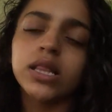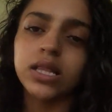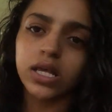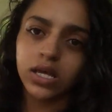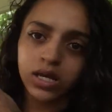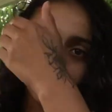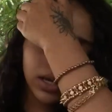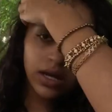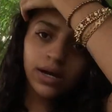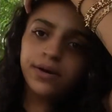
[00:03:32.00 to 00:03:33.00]

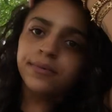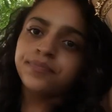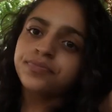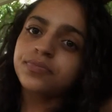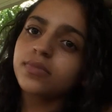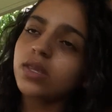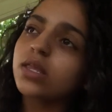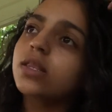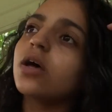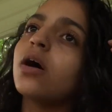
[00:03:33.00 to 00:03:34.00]

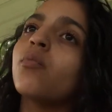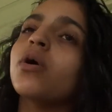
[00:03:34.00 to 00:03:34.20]
the